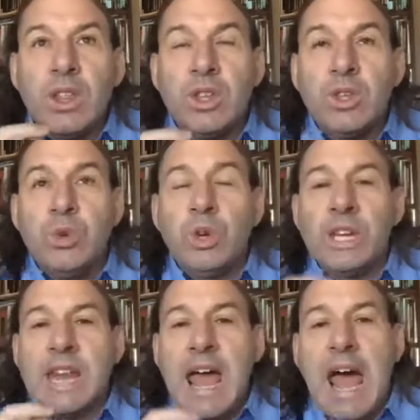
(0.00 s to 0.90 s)
you
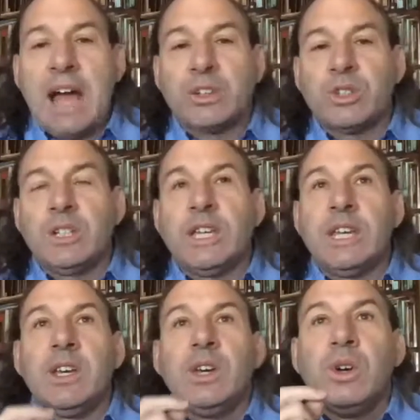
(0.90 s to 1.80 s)
can actually
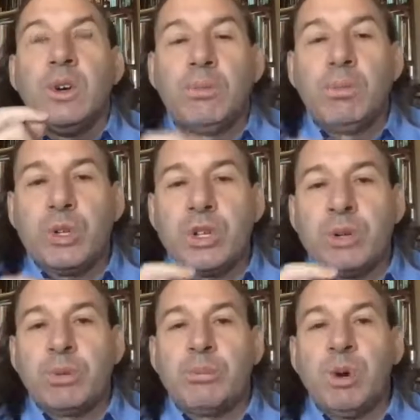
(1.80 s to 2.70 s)
push and
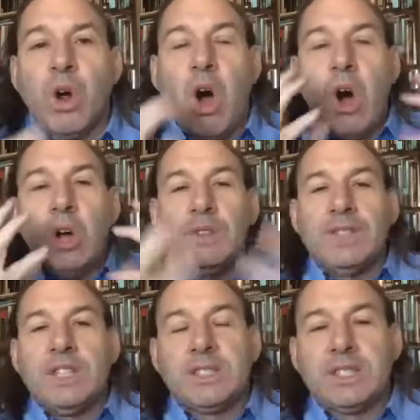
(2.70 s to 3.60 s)
promote all of
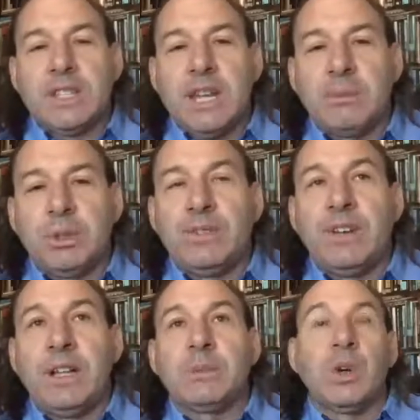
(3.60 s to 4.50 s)
these sustainable
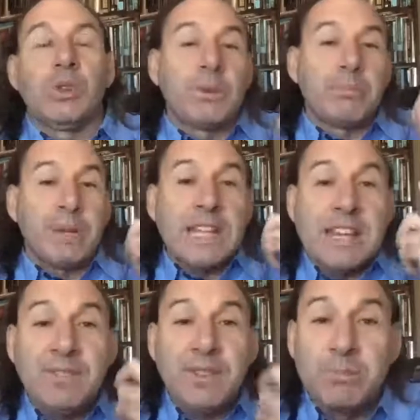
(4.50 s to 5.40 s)
development goals, but
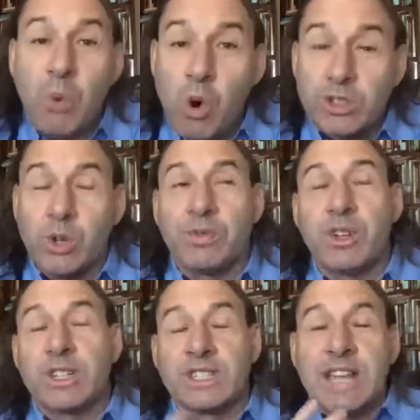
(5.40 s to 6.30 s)
even more so if you're
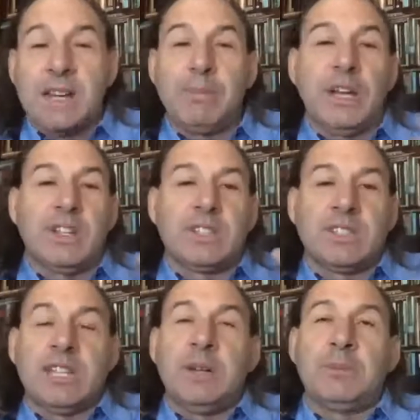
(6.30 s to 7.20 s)
excited about
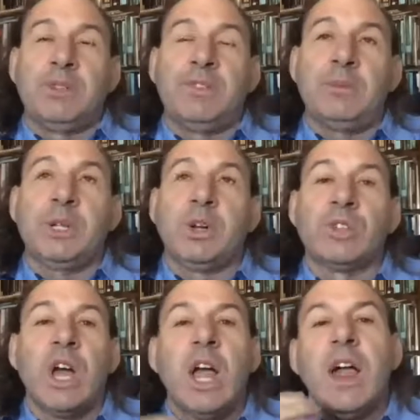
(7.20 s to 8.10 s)
sustainable development goals,
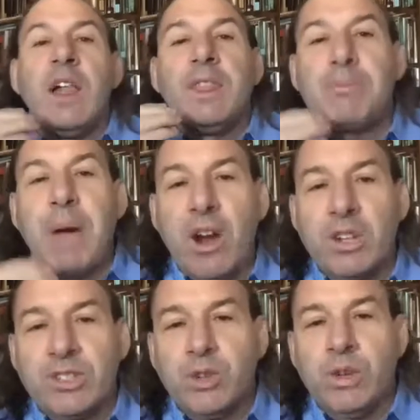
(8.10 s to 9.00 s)
the
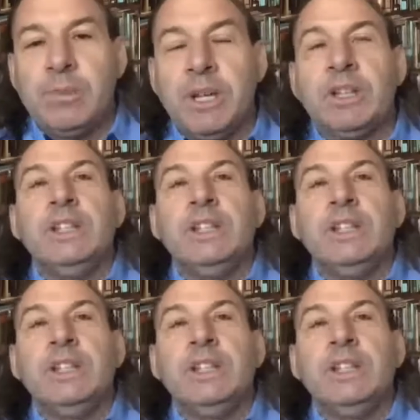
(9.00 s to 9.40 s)
Paris Agreement.